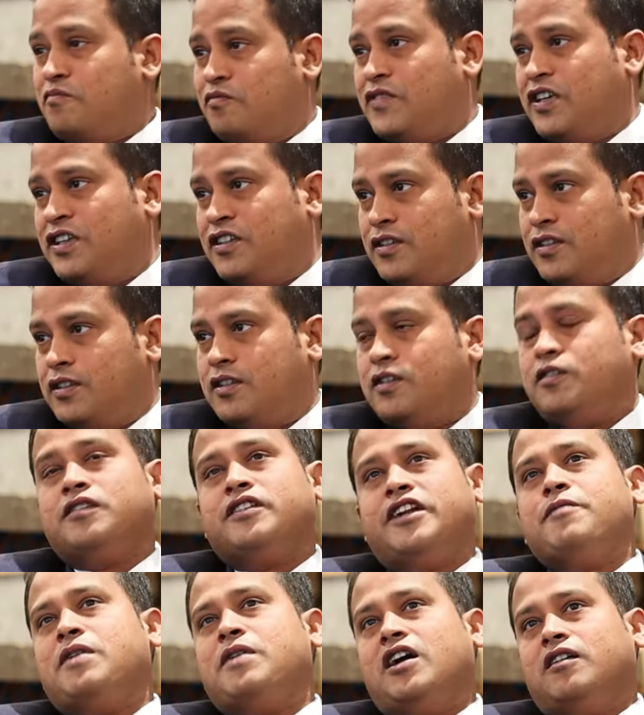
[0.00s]
the
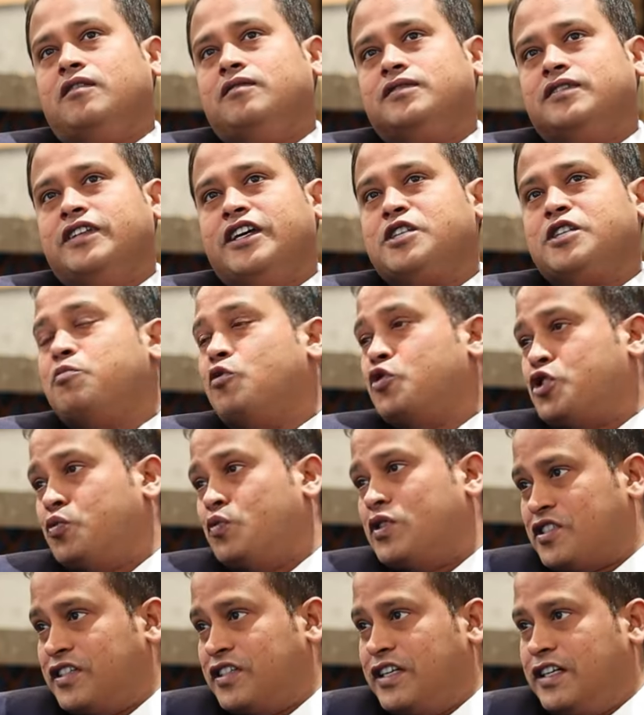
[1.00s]
Nepal. The exposure
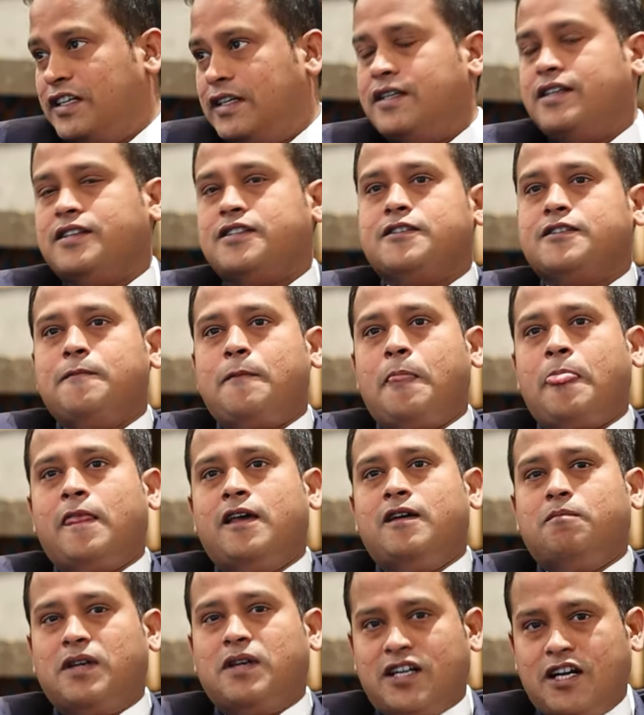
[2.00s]
was really less.
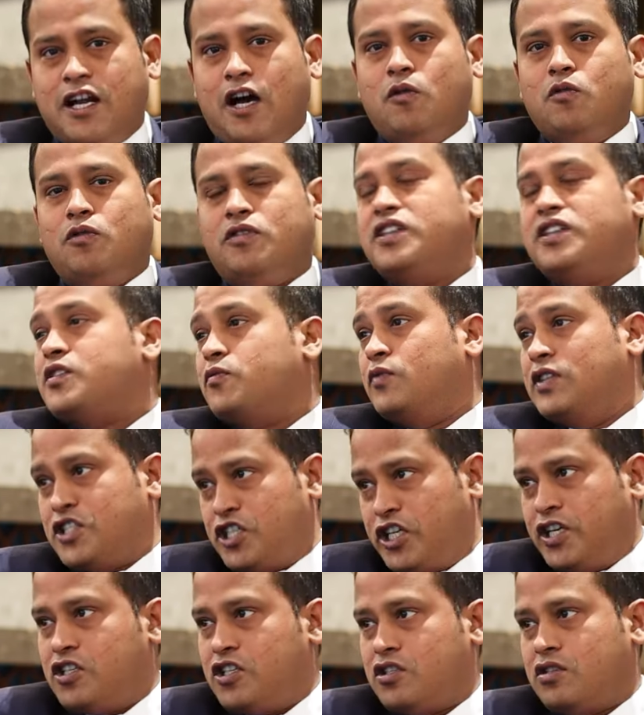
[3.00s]
But now it will
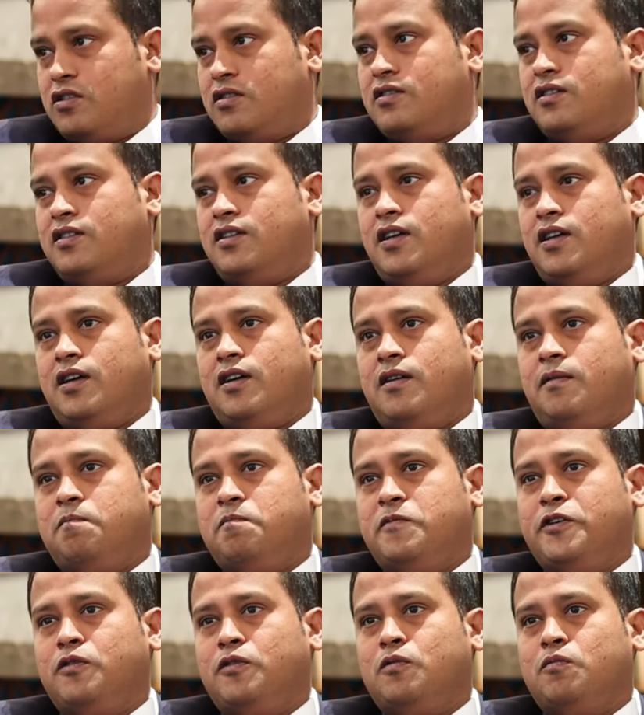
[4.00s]
change.
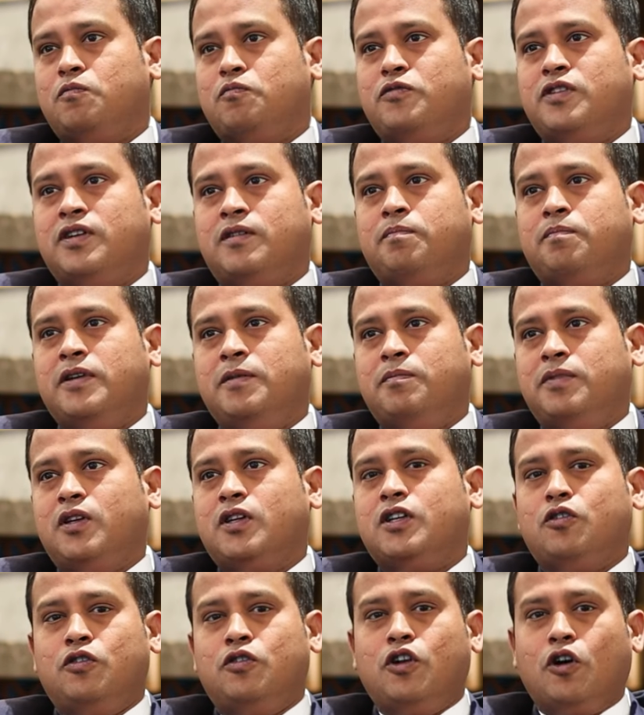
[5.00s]
You know, the people
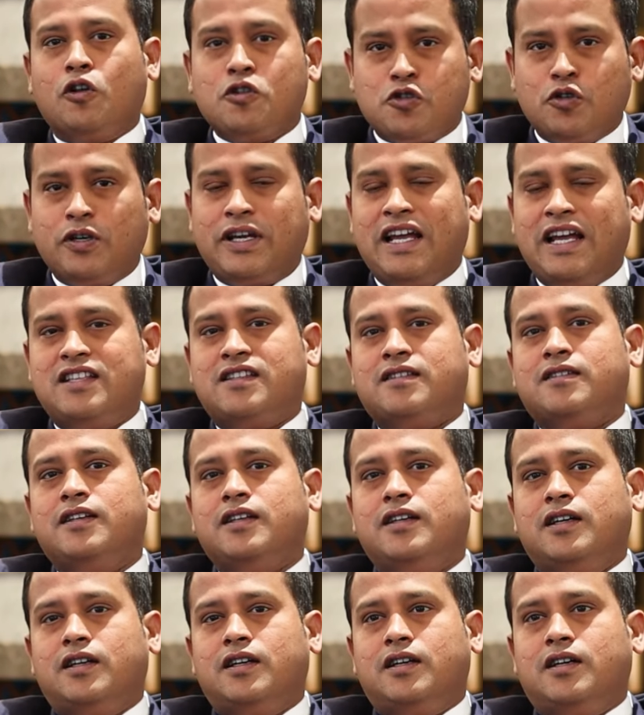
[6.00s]
also can
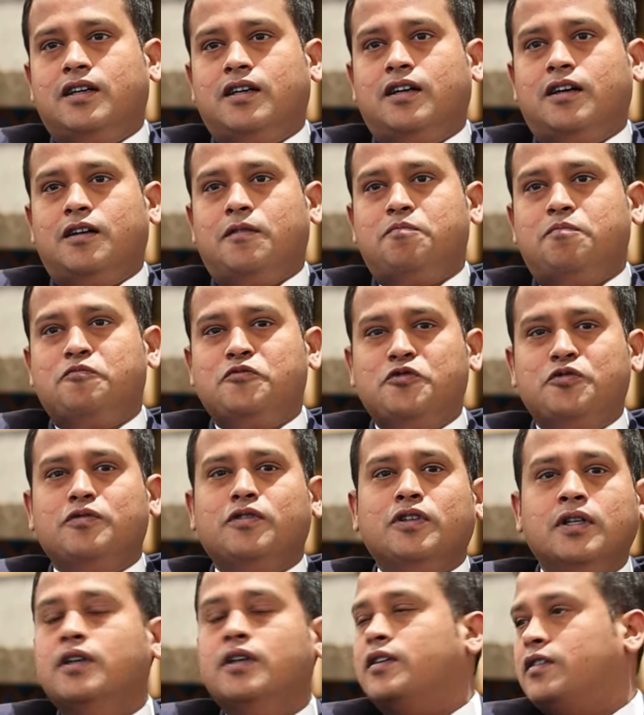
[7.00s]

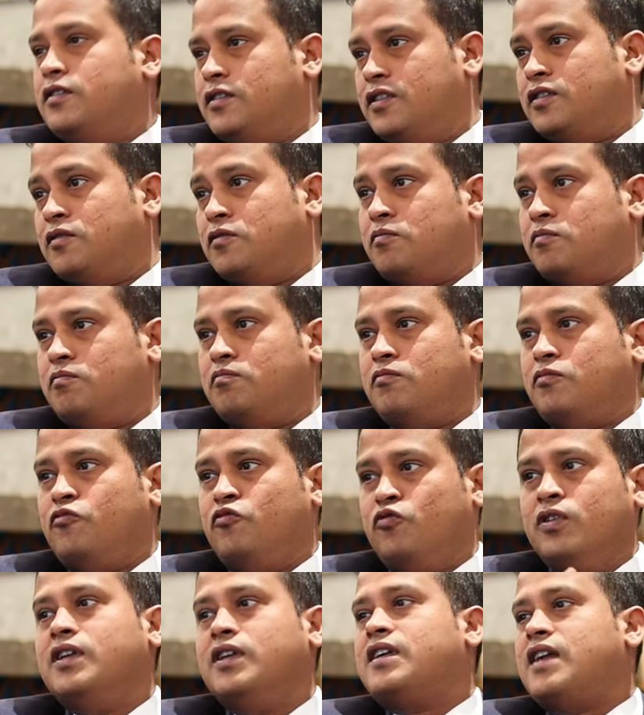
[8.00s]
learn the
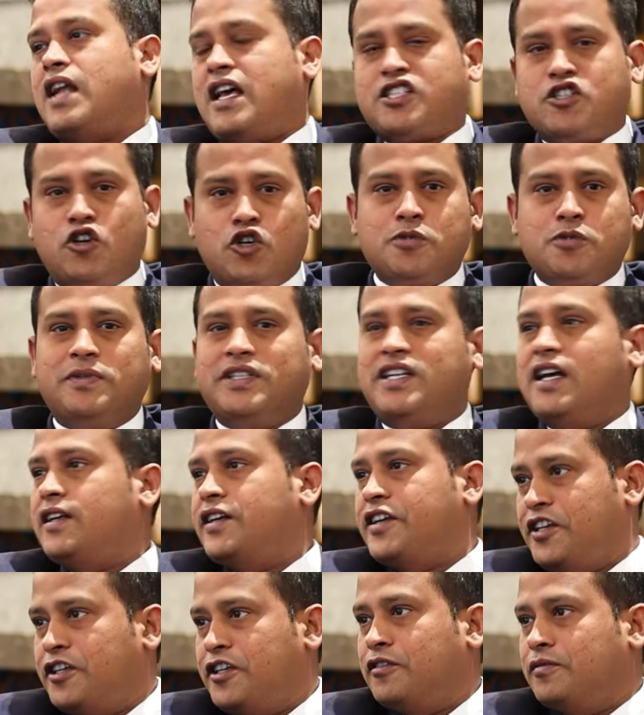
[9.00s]
world-class
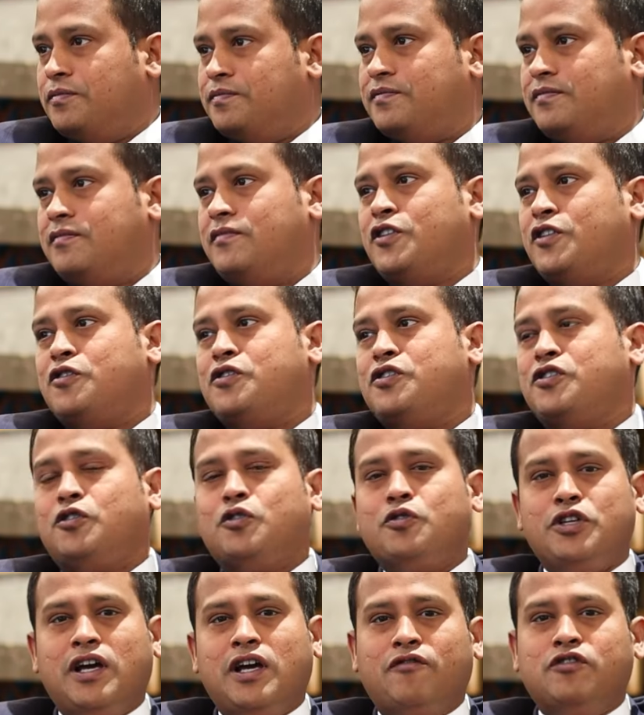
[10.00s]
hospitality here, because, you
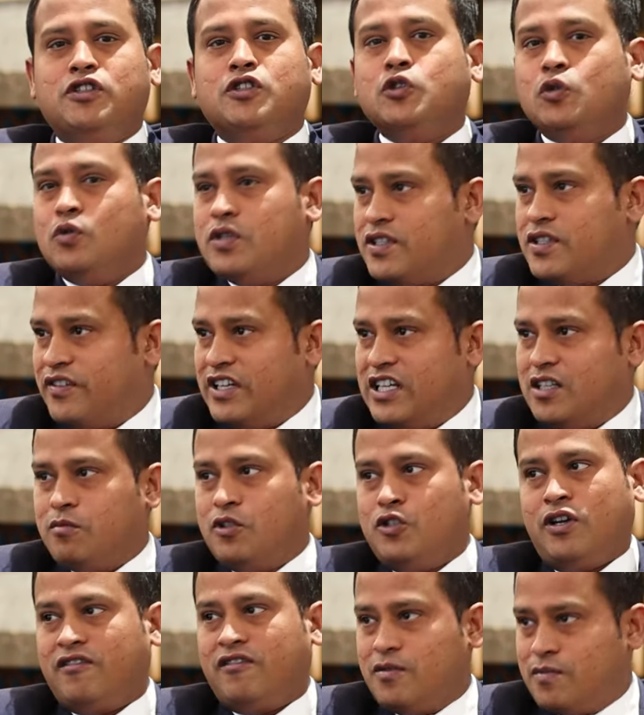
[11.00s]
know, you have the tools
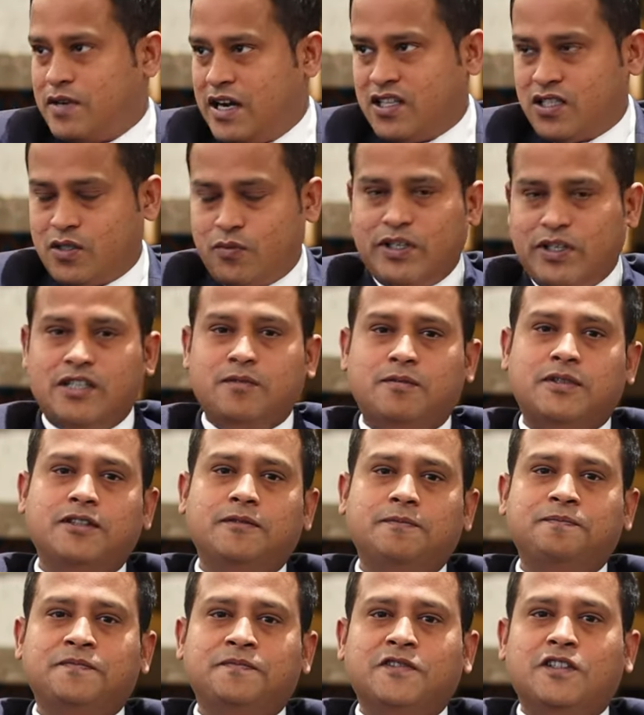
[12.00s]
available, you have the brands available.
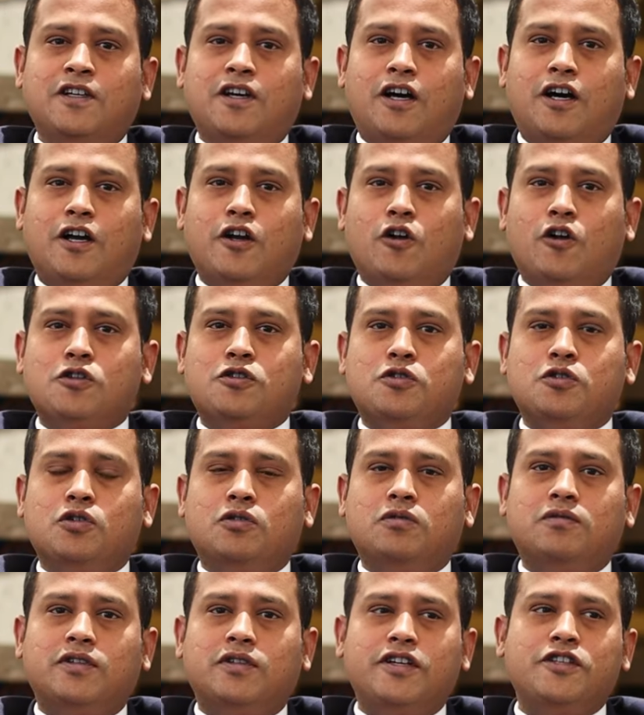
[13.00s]
And
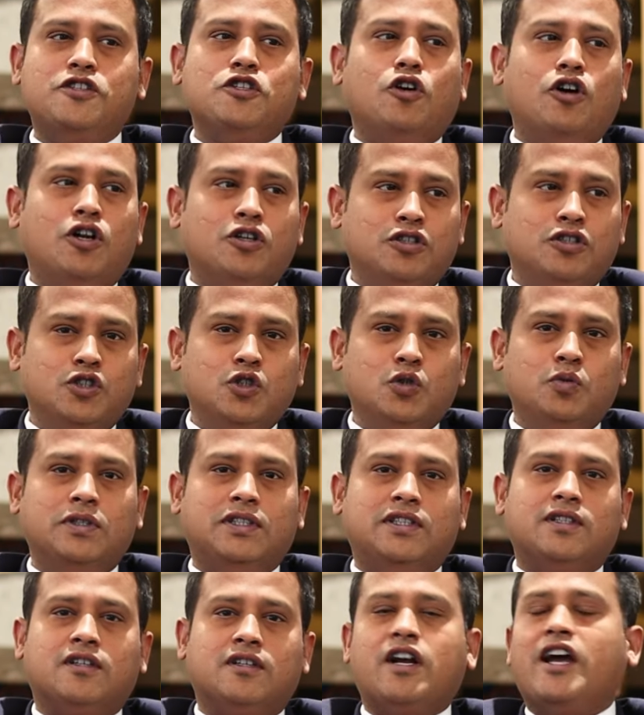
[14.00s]
also, it's all to do with
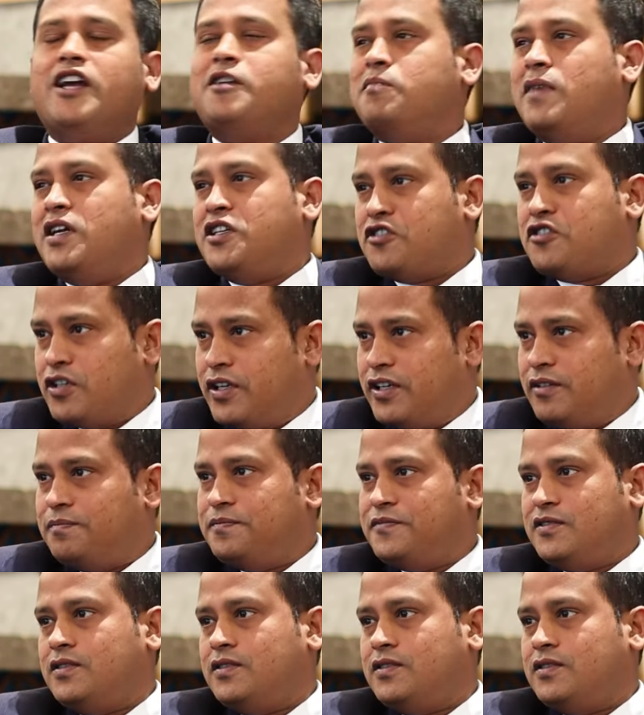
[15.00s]
the right mentoring